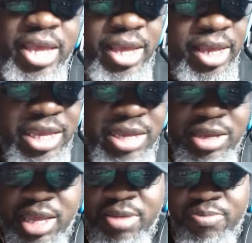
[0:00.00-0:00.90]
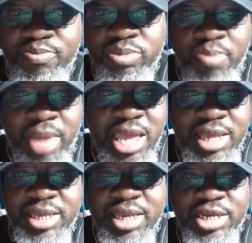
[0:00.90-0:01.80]
He may
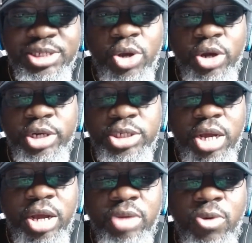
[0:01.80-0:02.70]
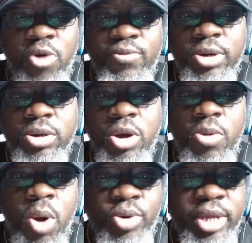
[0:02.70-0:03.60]
get the starting job over
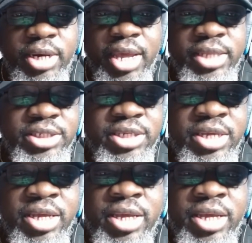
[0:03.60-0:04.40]
Okendeji,